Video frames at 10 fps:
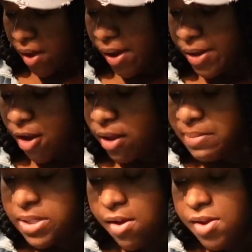And y'all, let
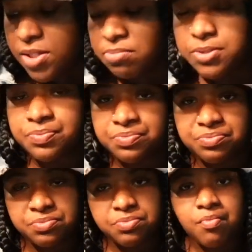me tell y'all something.
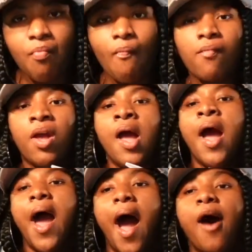
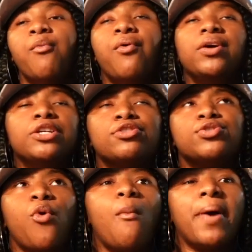I wanted
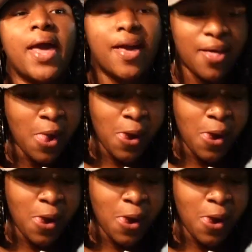so bad.